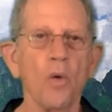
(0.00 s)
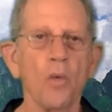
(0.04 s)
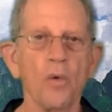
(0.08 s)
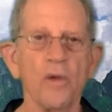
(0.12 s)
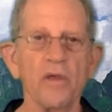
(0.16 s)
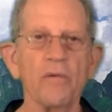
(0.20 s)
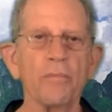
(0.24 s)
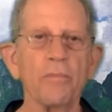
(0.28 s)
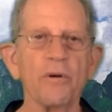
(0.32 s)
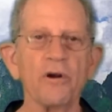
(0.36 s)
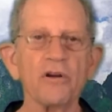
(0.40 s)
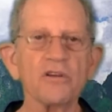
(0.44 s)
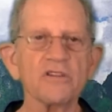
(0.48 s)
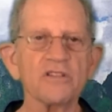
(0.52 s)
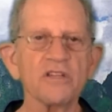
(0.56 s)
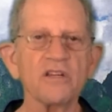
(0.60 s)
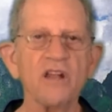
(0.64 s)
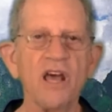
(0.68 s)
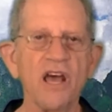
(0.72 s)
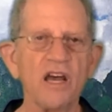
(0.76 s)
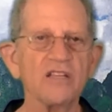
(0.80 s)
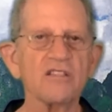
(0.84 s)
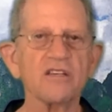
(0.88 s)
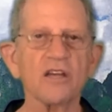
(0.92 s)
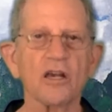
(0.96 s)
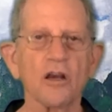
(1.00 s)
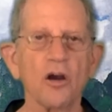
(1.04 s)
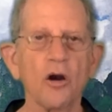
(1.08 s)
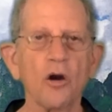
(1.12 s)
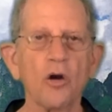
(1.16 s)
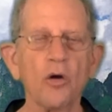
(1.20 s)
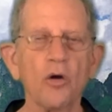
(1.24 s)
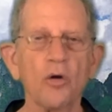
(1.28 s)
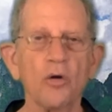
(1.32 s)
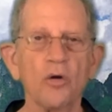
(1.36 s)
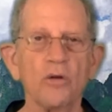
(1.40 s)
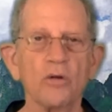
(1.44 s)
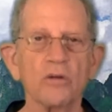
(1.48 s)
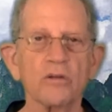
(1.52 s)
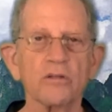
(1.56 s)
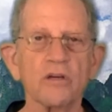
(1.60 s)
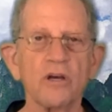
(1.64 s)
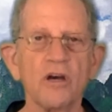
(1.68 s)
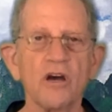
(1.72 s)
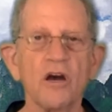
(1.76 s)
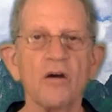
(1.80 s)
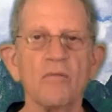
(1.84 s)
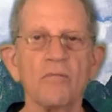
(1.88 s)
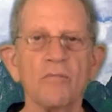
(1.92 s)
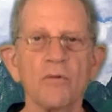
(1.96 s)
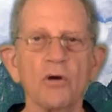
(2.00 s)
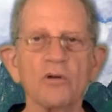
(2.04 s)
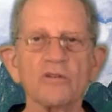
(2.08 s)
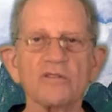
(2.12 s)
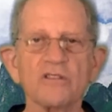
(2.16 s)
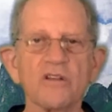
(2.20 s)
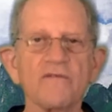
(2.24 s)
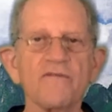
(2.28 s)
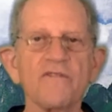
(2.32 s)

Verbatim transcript: When a person has a cold, most